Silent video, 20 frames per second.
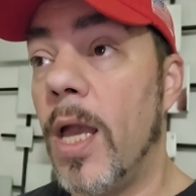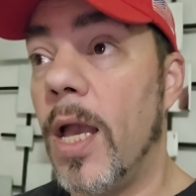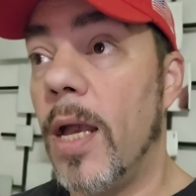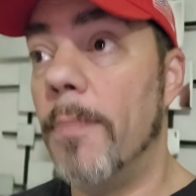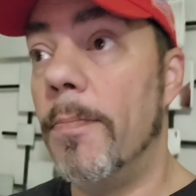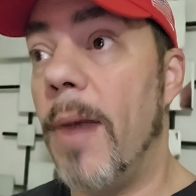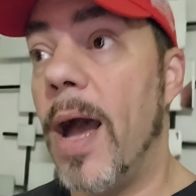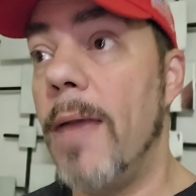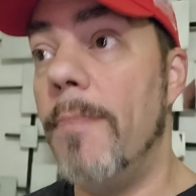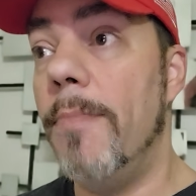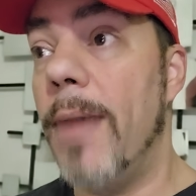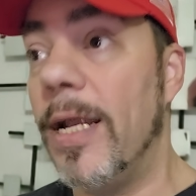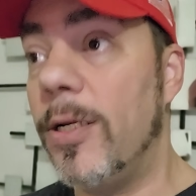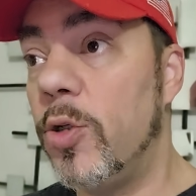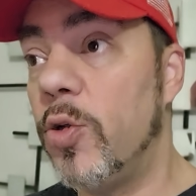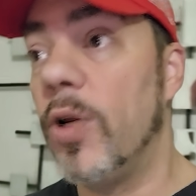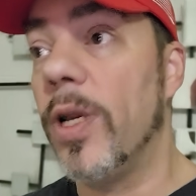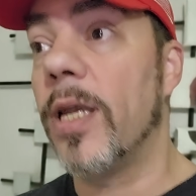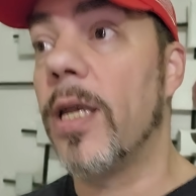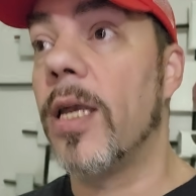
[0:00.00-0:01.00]
my
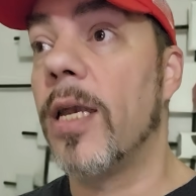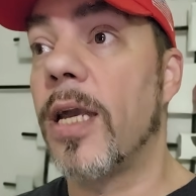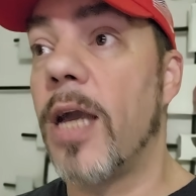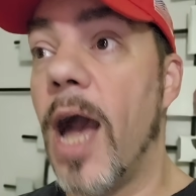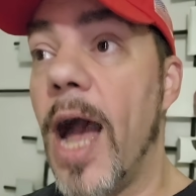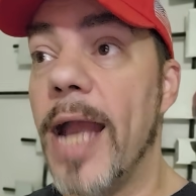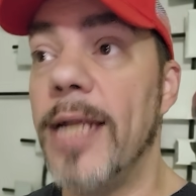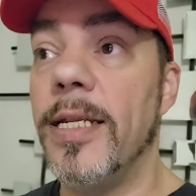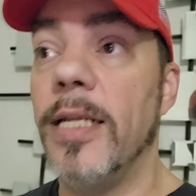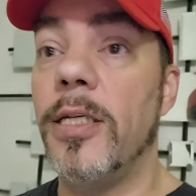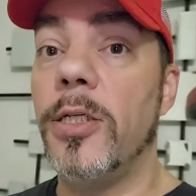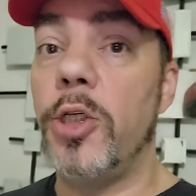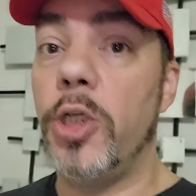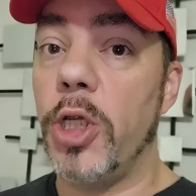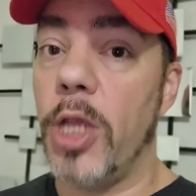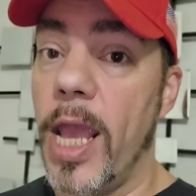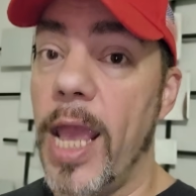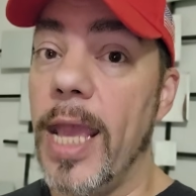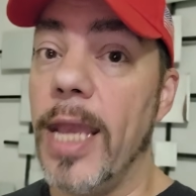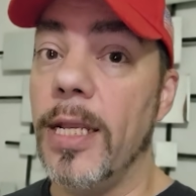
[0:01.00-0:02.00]
metric kind of
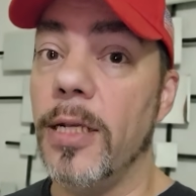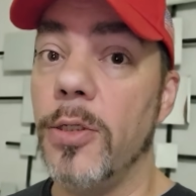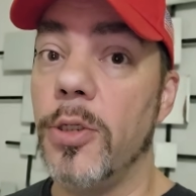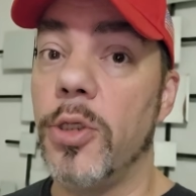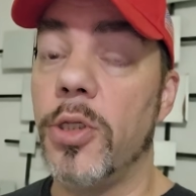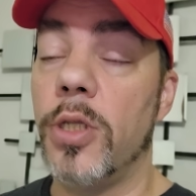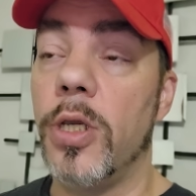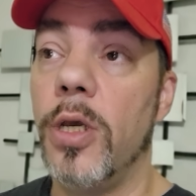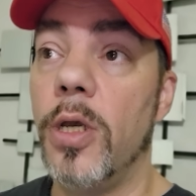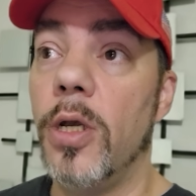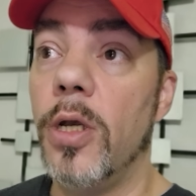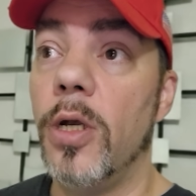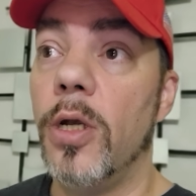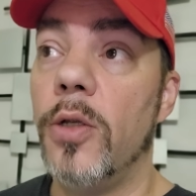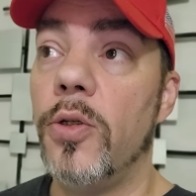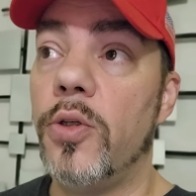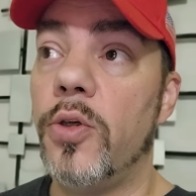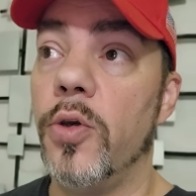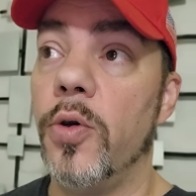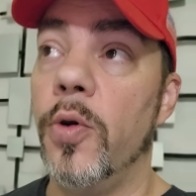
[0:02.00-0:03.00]
changed
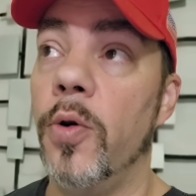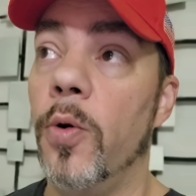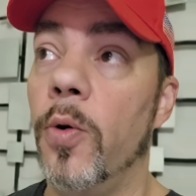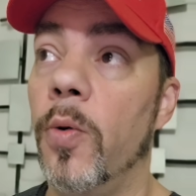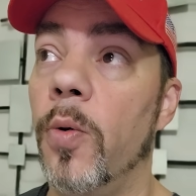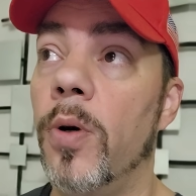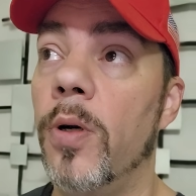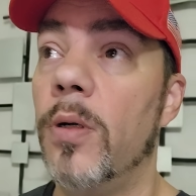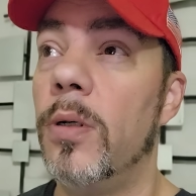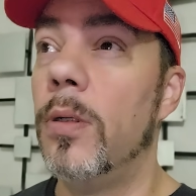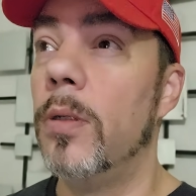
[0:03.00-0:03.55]
to